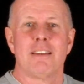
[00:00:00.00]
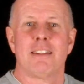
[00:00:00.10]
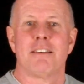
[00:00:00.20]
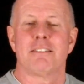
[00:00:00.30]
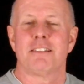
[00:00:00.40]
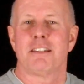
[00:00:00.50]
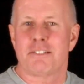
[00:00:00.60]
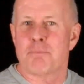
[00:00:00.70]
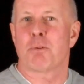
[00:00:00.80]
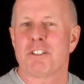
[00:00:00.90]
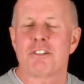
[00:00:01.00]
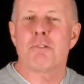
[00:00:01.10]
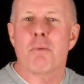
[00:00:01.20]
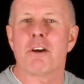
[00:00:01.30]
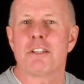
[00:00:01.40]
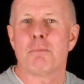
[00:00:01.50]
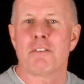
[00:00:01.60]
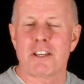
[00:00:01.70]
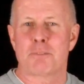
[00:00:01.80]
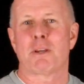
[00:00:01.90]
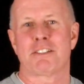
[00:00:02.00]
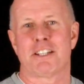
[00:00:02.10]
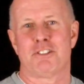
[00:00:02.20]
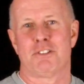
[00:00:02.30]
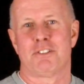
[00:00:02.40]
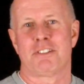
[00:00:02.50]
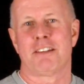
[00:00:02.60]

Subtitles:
Now, but it just reminded me of expectations.